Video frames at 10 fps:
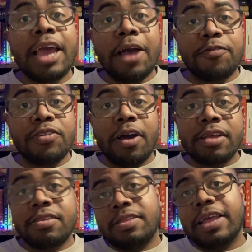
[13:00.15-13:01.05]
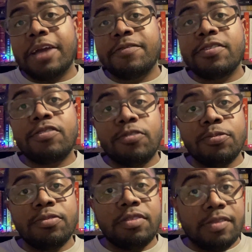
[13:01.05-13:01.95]
have not dived
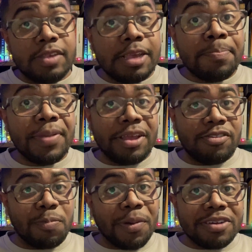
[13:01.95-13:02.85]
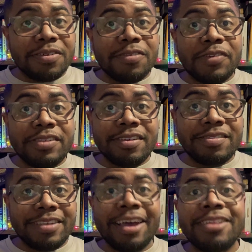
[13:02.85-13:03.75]
too deep into particle
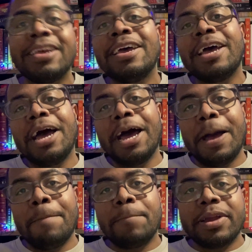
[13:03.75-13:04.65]
physics yet, but